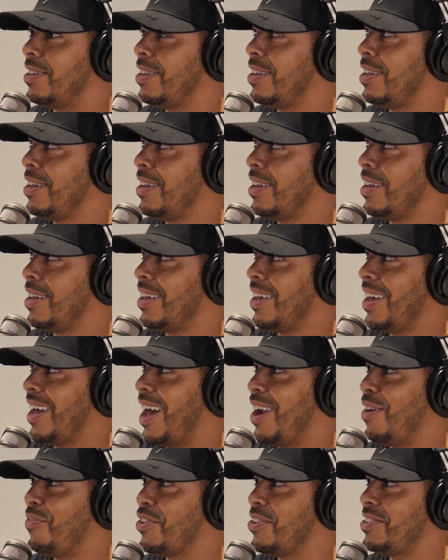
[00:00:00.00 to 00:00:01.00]

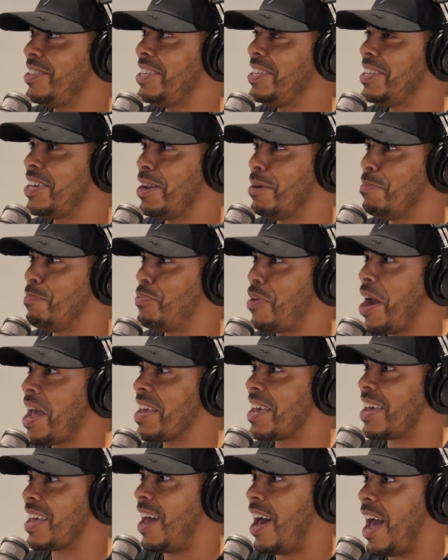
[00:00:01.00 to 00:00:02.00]
And I'm thinking, is he going to
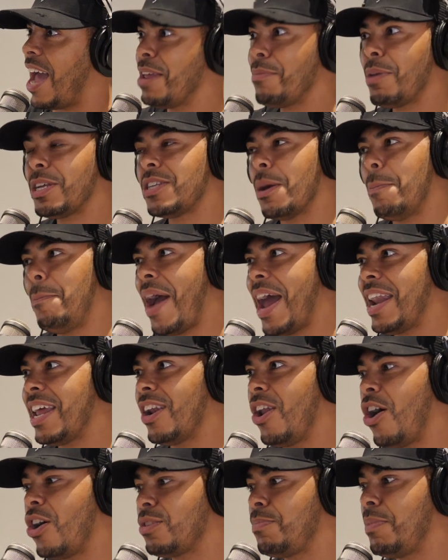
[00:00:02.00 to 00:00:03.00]
brake? Like, and he must have
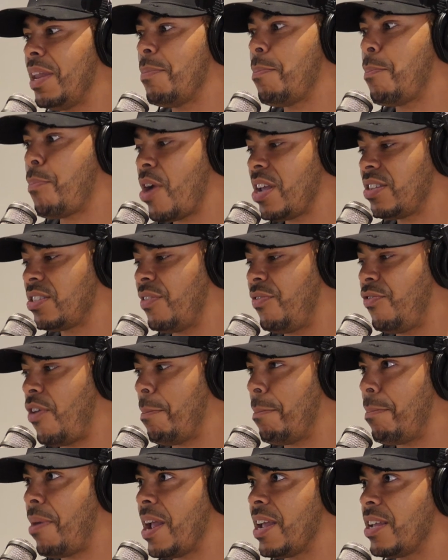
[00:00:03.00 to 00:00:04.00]
panicked last minute, pressed the
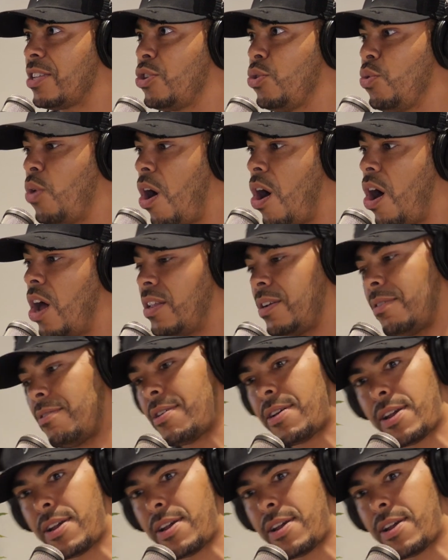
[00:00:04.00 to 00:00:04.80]
front brake too hard.